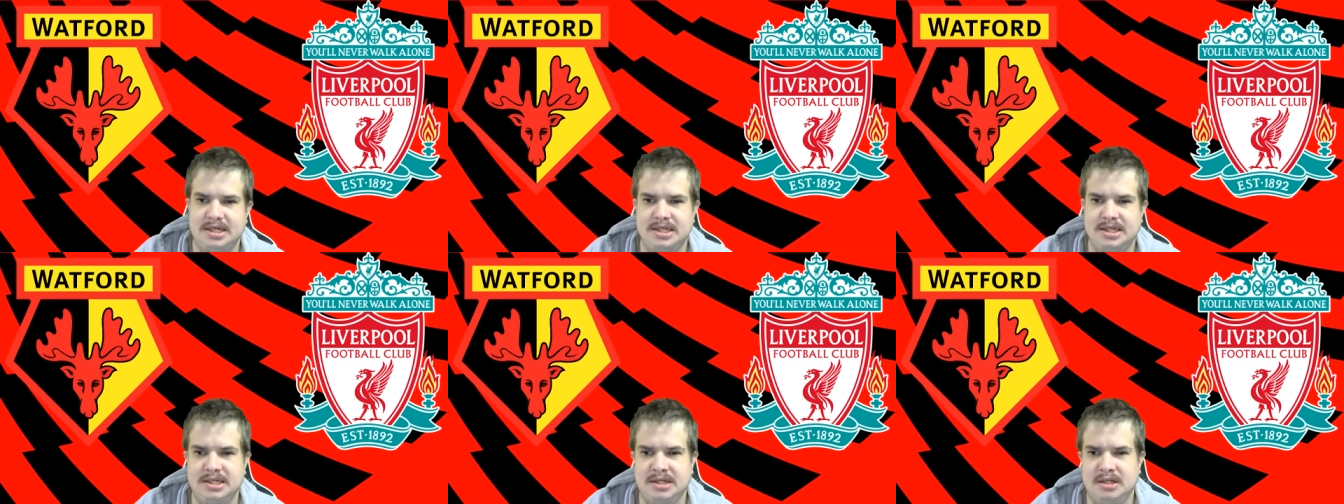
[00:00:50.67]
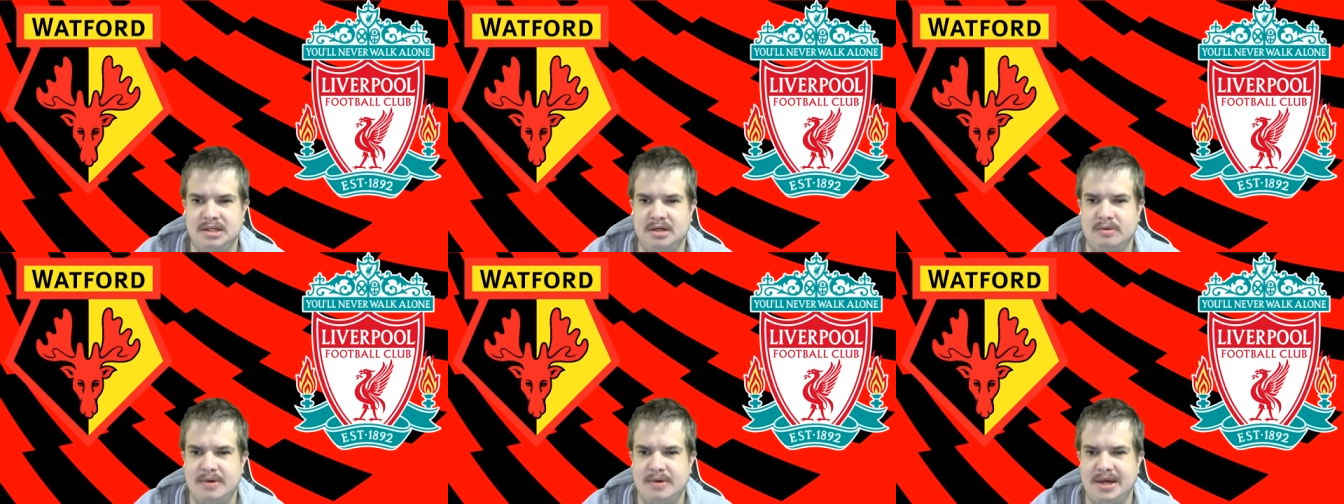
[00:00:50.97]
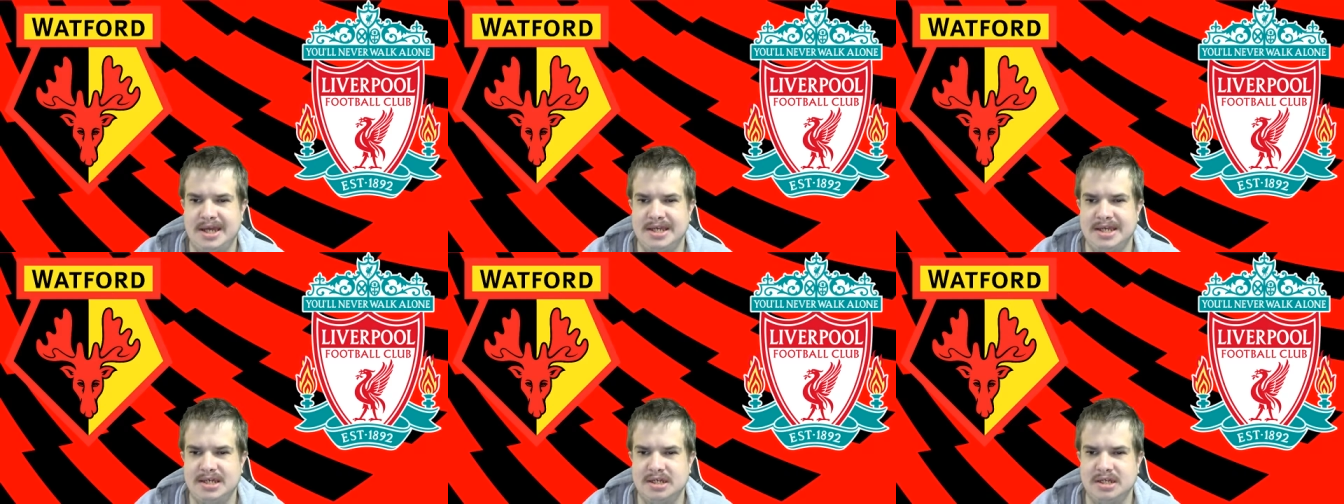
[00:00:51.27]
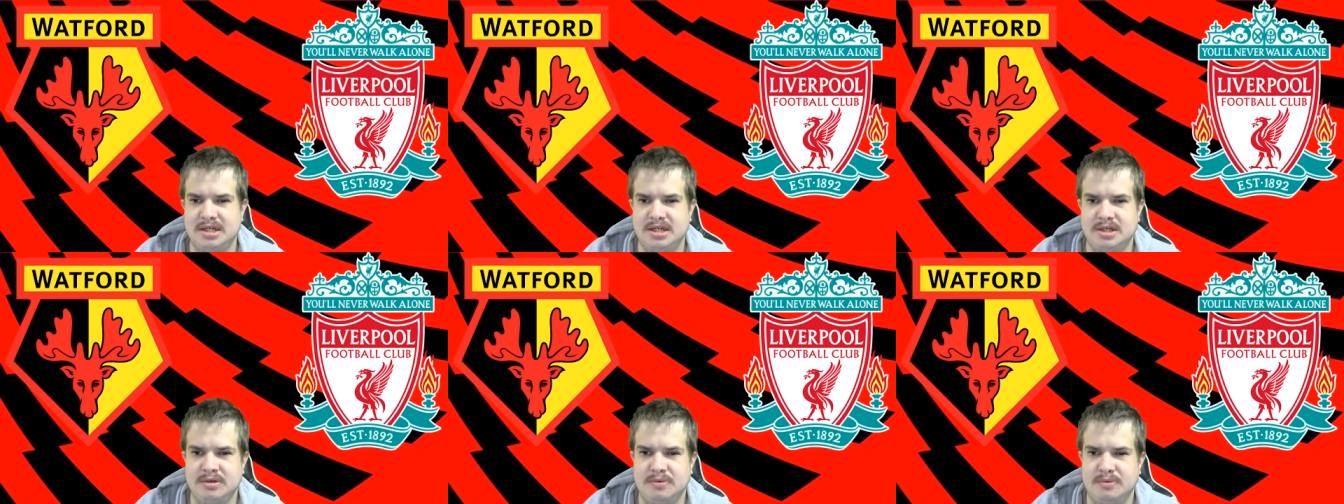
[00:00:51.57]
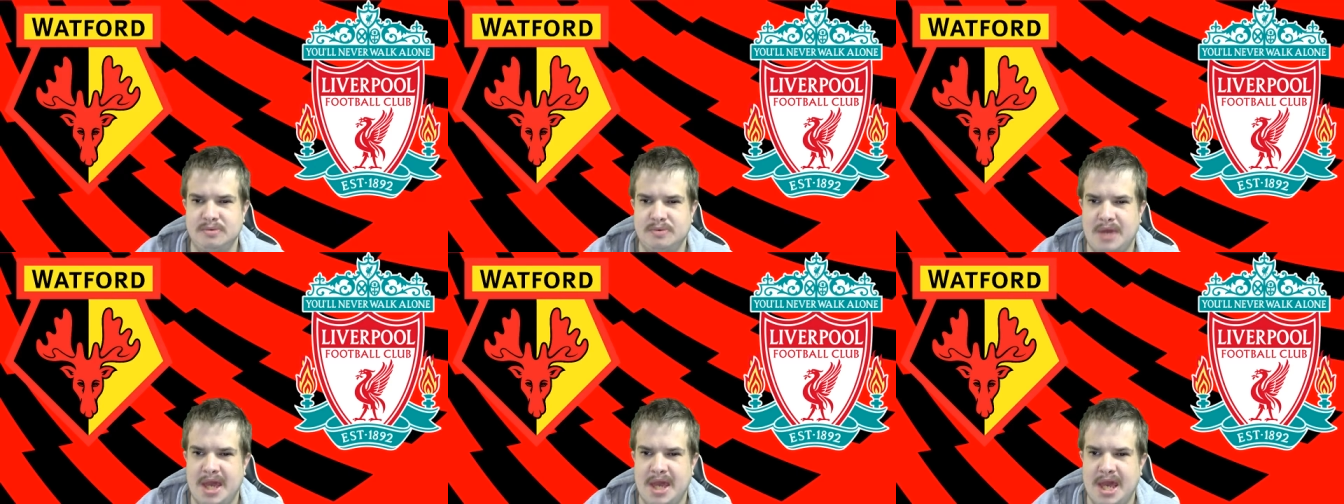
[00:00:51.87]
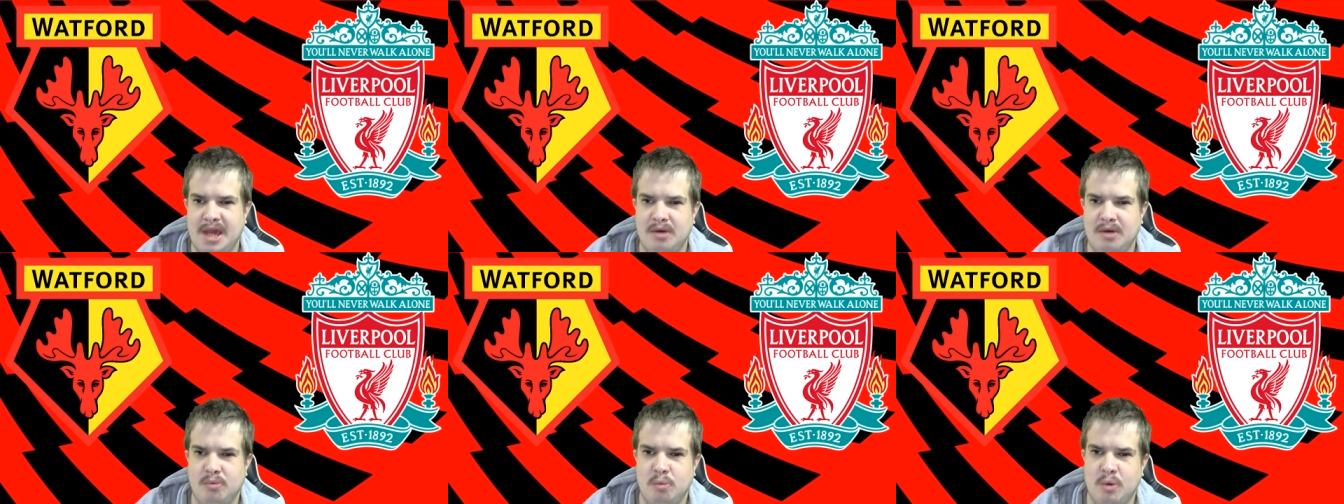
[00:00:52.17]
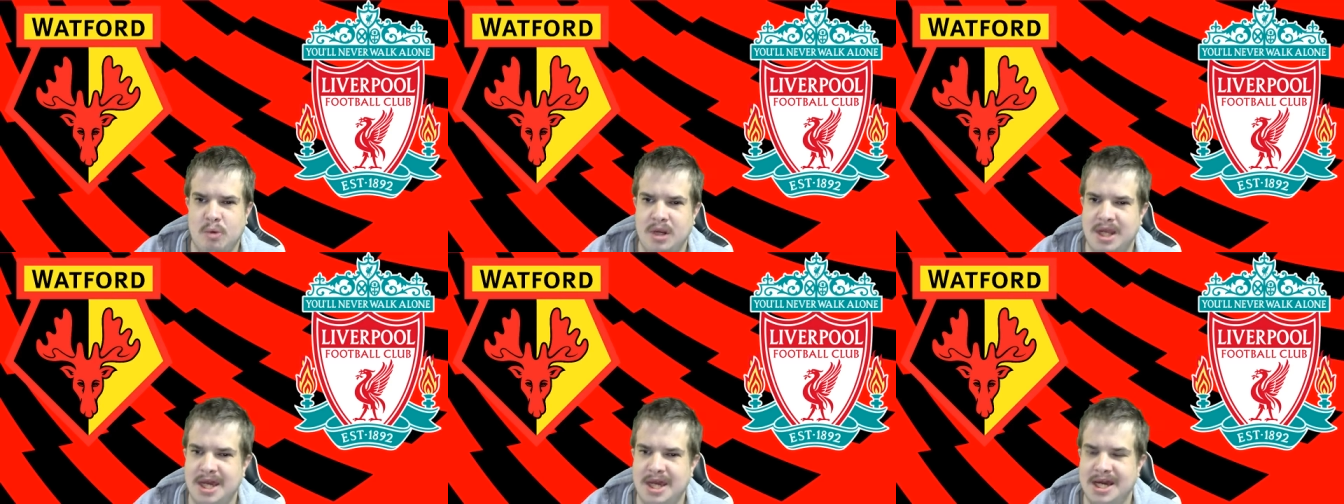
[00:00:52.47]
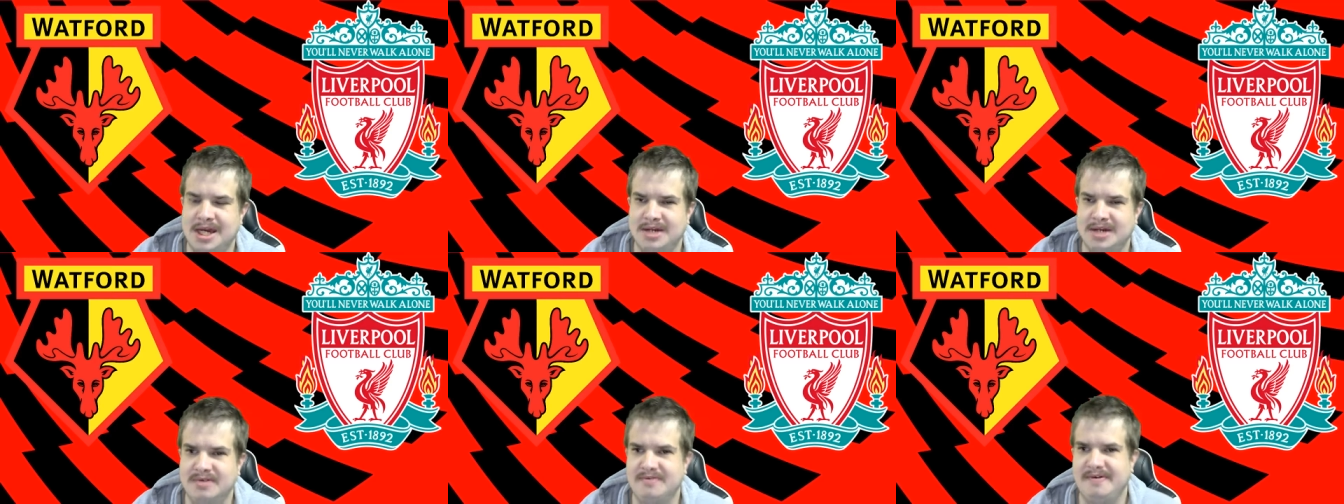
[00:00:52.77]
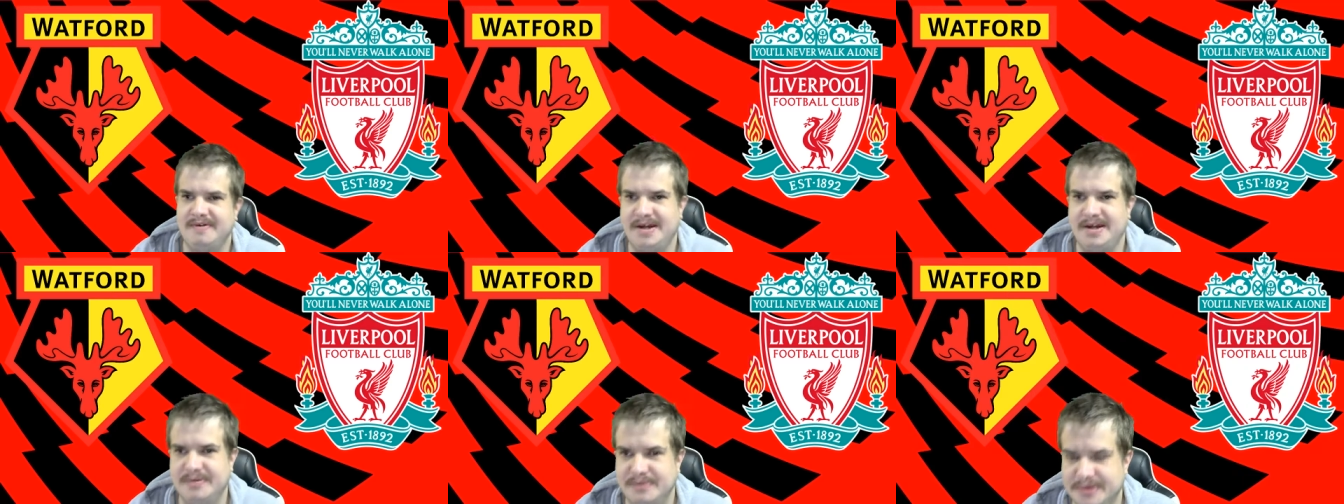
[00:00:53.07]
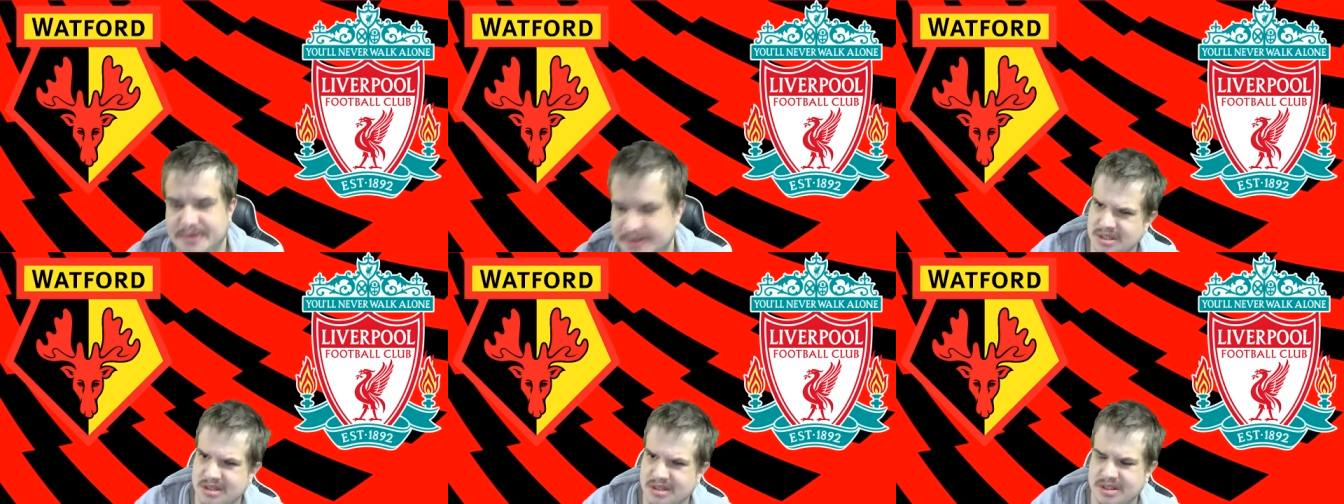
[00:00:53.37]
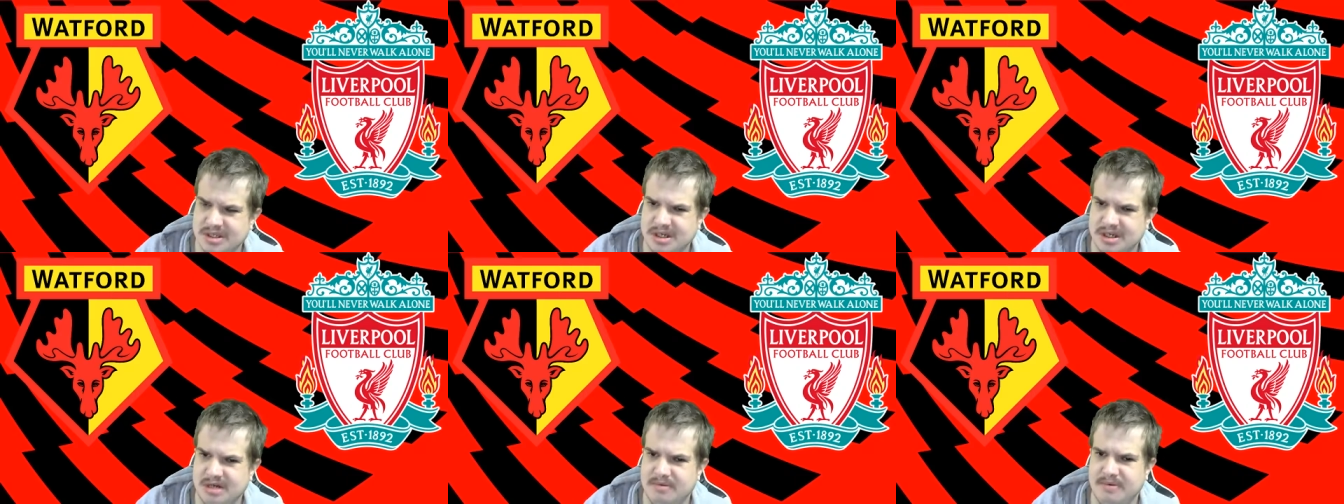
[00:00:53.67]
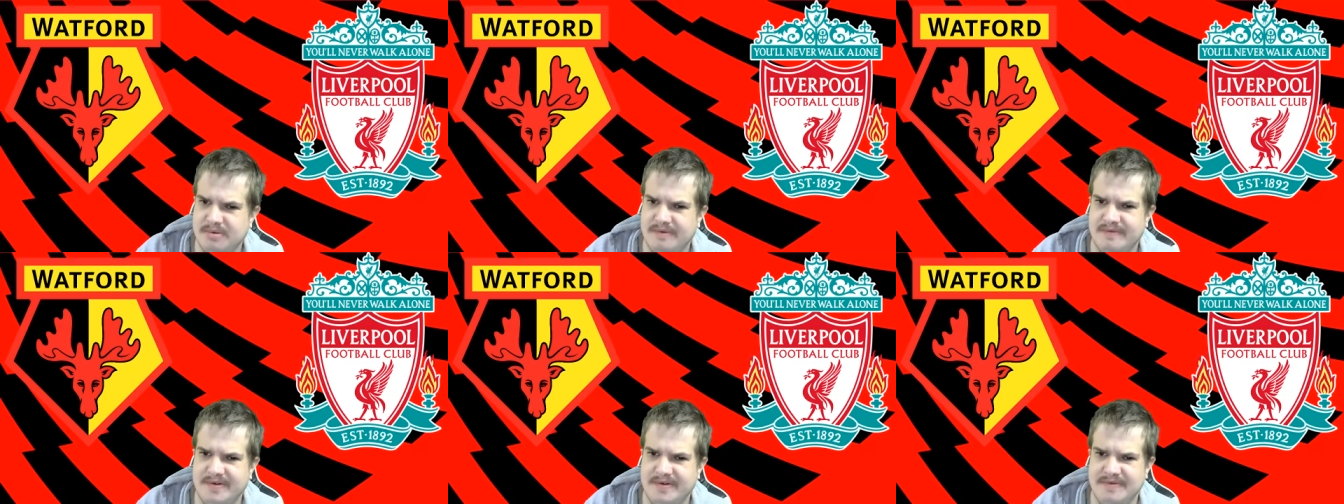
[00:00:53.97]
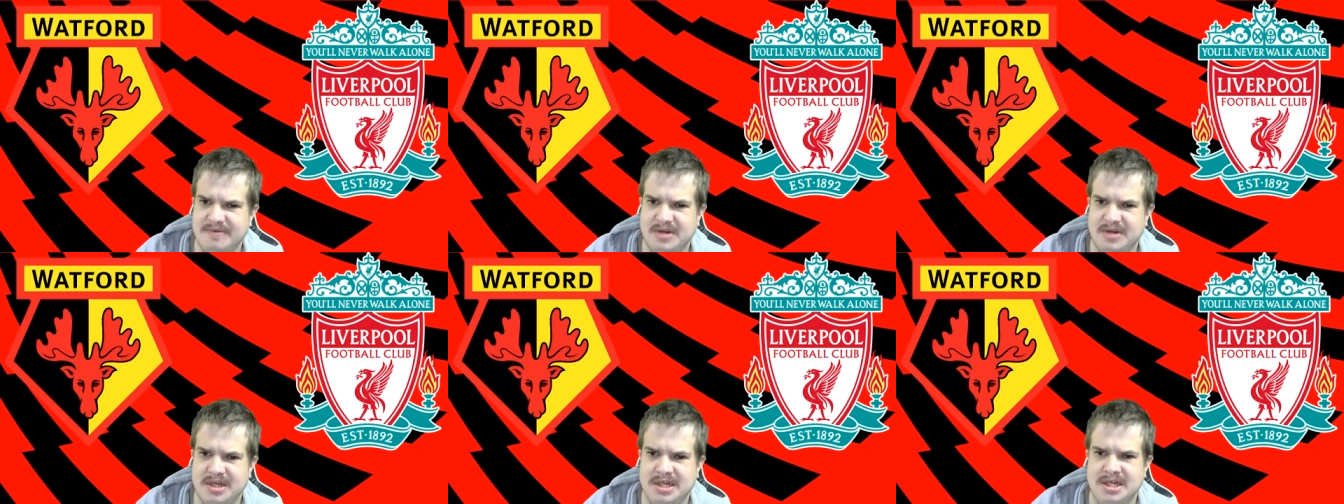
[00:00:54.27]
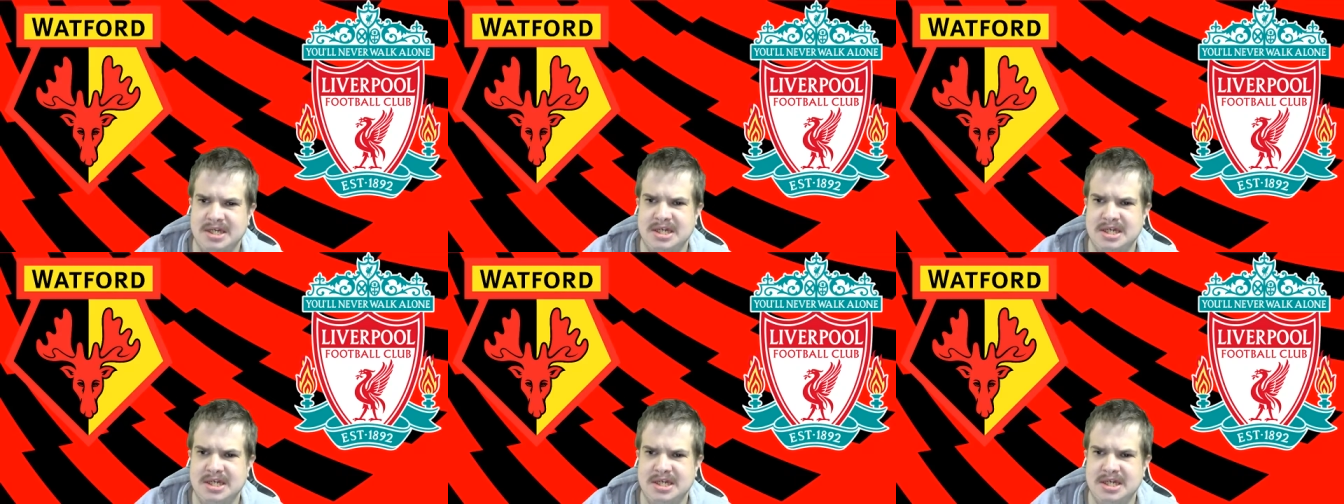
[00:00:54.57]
You know, they ain't going to want to hang around. It's going to be a very,